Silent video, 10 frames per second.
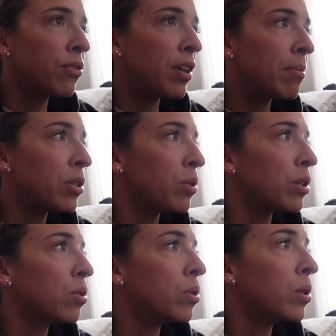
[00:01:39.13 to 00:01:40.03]
Her family's
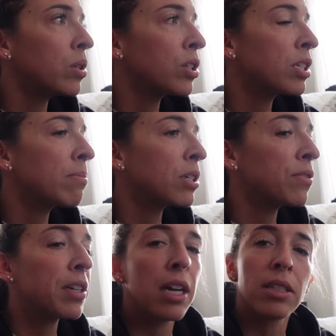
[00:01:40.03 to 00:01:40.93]
really cool. She has a
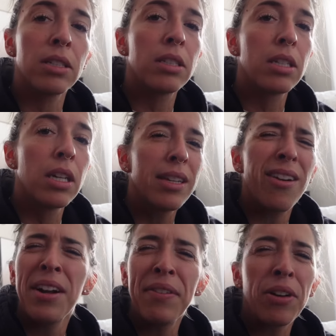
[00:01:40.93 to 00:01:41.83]
bunch of cousins.
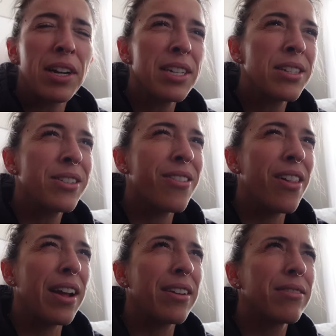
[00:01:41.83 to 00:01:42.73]
They aren't even her cousins.
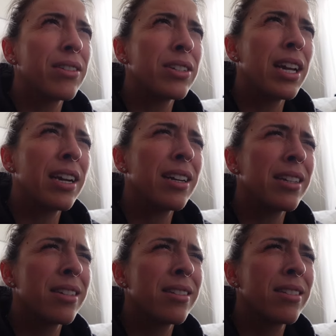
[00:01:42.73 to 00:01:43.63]
They're like her second
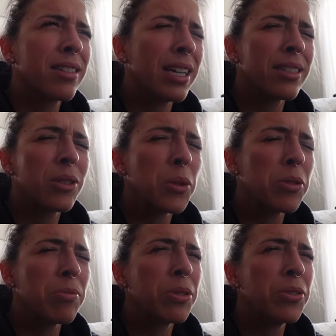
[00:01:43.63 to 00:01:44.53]
cousins. Cousins
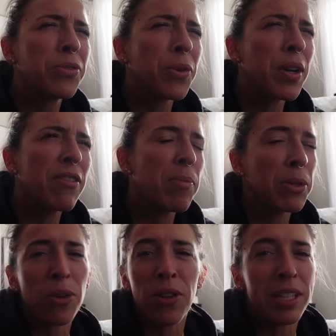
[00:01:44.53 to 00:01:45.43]
once removed or whatever,
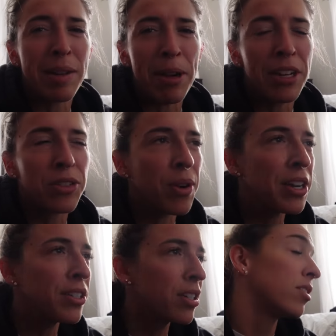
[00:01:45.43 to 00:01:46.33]
but they're all the same age range.